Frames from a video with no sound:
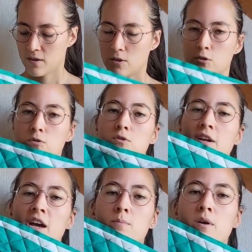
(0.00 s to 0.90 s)
use the
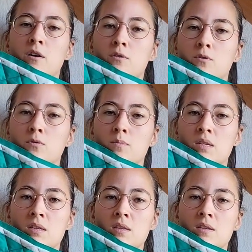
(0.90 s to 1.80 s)
guide bar to
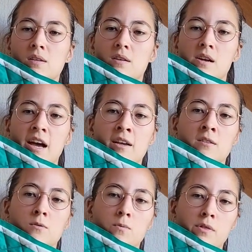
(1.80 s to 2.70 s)
be
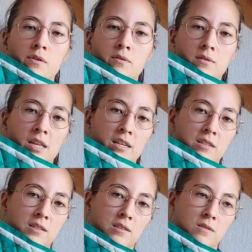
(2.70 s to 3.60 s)
aligned with the
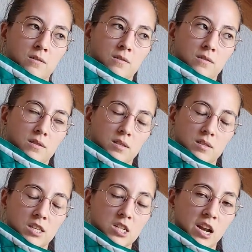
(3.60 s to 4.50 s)
next
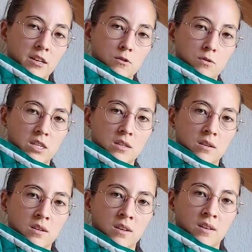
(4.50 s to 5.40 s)
stitch line you did,
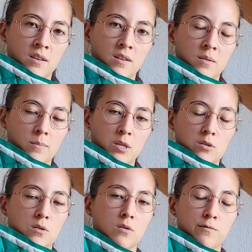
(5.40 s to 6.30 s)
because
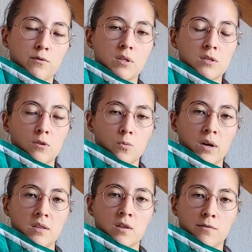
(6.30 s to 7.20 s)
the foot is not
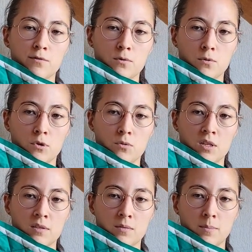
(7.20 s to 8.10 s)
wide enough to use
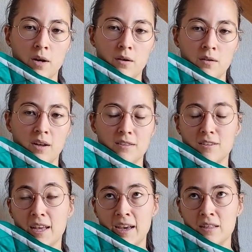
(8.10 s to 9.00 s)
as a
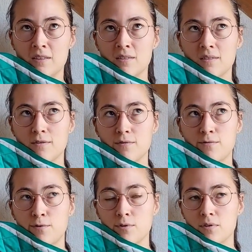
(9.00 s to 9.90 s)
guide
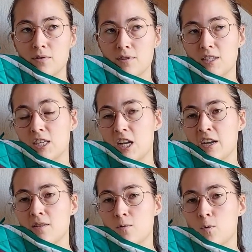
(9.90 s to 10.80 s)
for the stitch
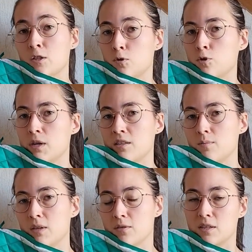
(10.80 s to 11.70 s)
line when you quilt,
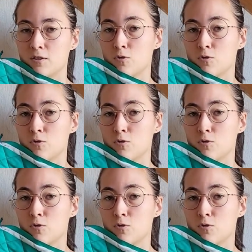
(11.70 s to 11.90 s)
because it's